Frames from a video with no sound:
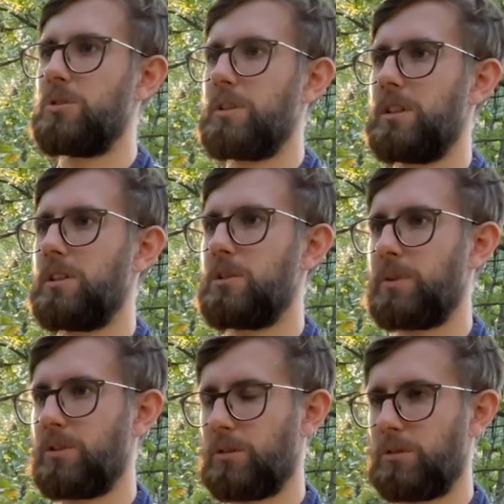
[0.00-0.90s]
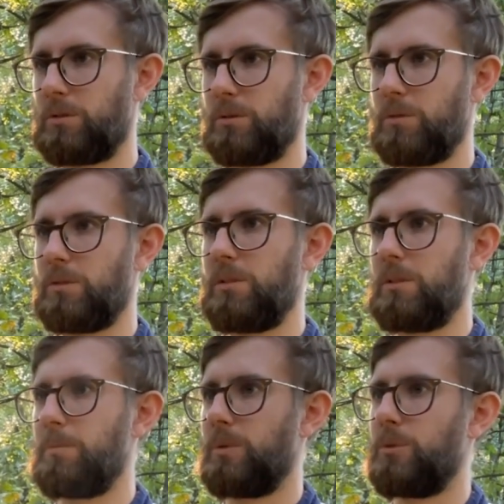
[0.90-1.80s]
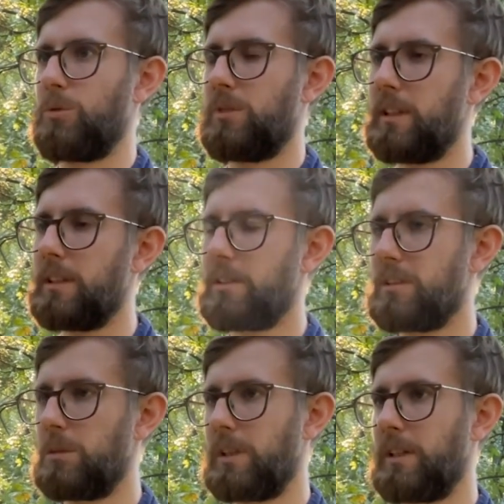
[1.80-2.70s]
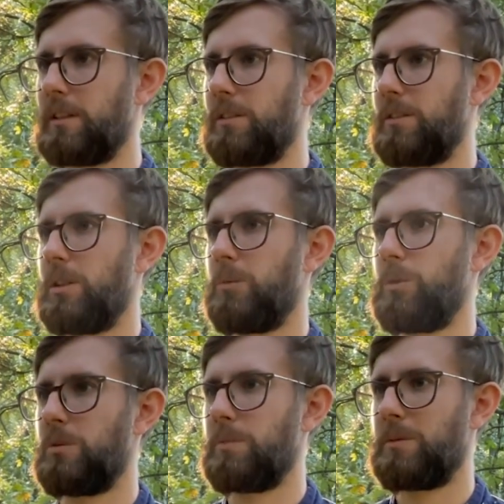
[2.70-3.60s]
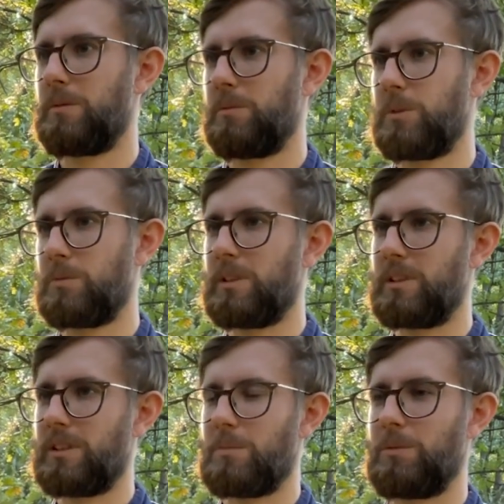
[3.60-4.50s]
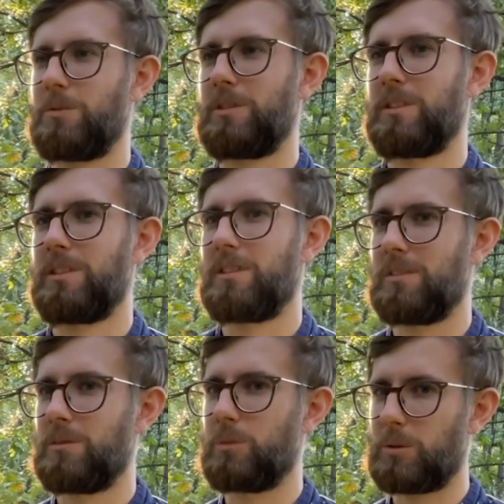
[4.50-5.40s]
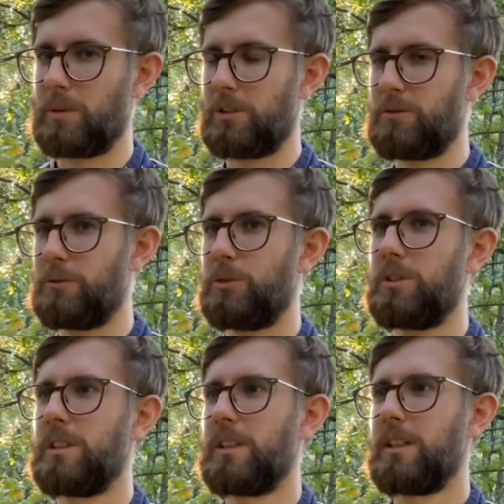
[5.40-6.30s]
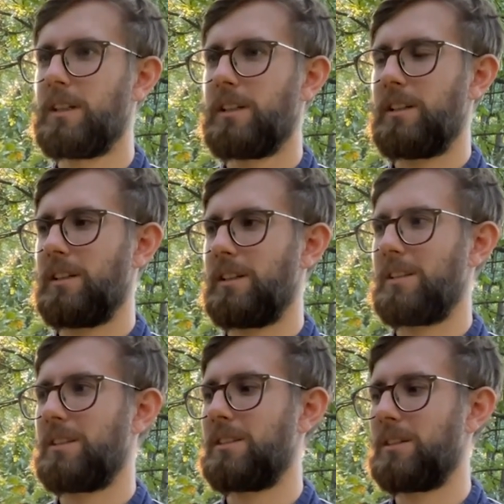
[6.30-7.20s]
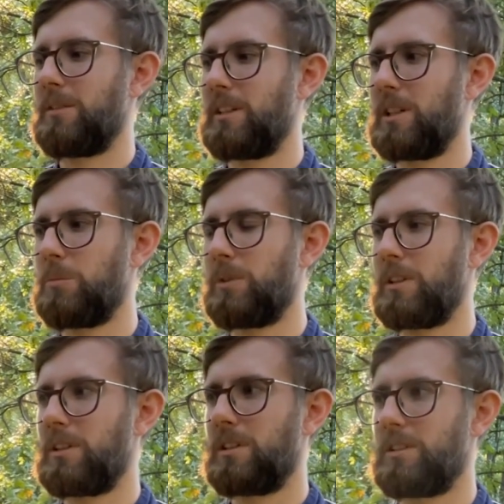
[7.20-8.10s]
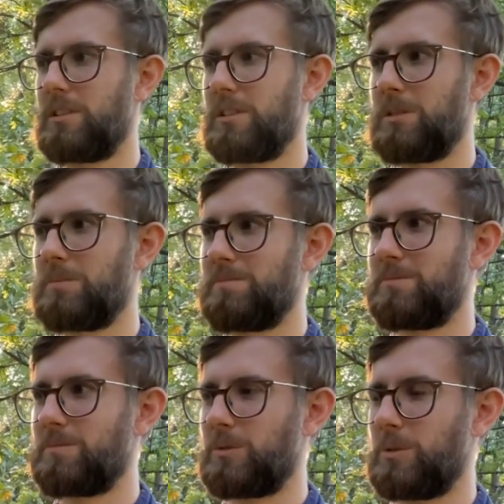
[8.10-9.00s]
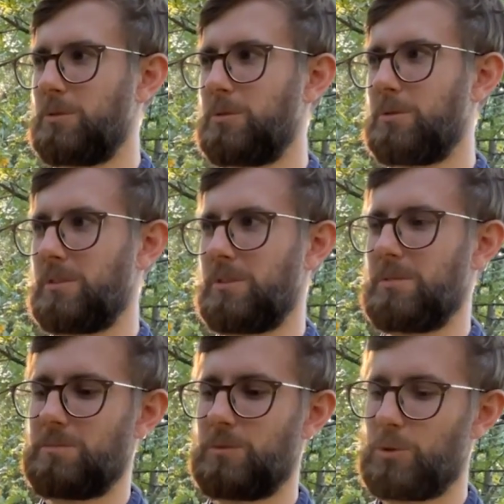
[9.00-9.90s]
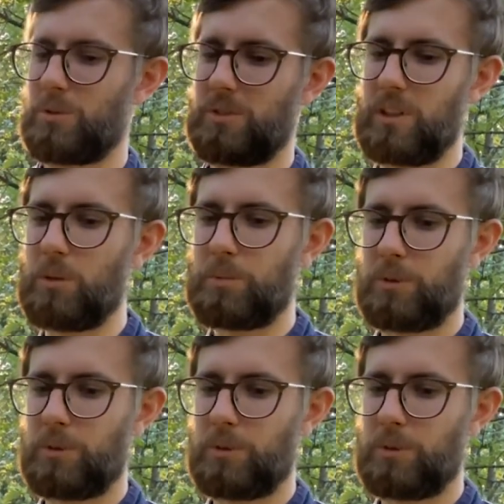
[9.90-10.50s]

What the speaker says: change, but also societal demands, which we are exploring in work package 4. And there we are, so to say,